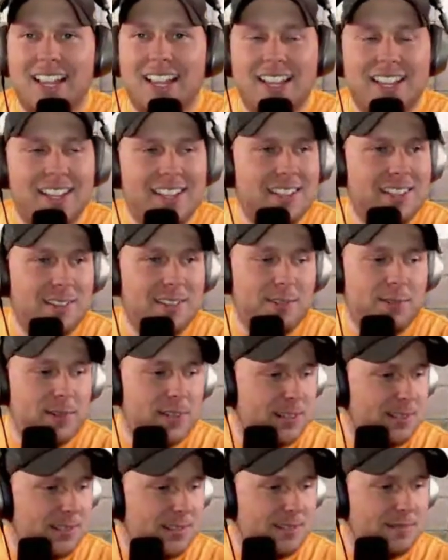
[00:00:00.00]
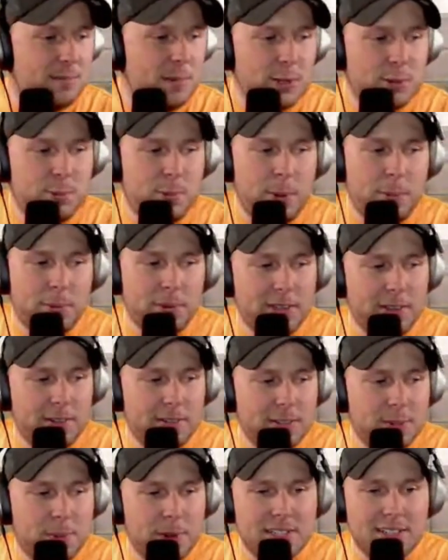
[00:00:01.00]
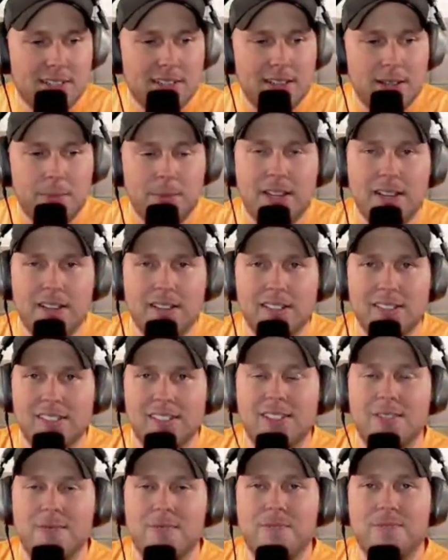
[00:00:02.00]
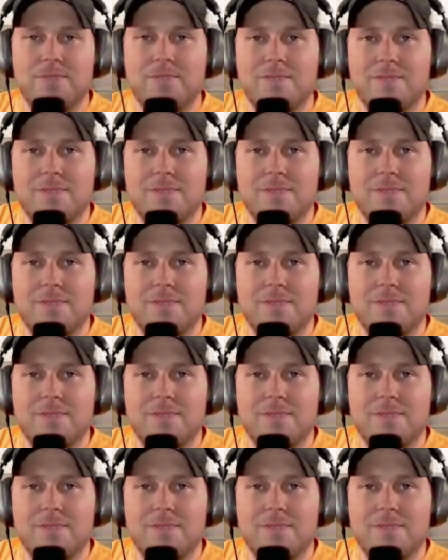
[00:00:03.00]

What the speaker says: Yeah, well, most people don't, especially them kids.